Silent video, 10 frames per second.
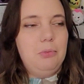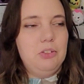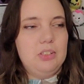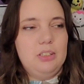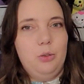
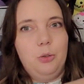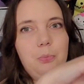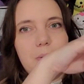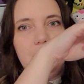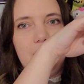using a
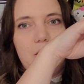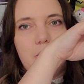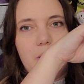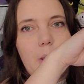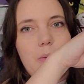hoop and
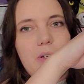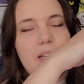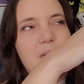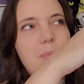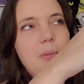going all the way
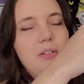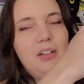up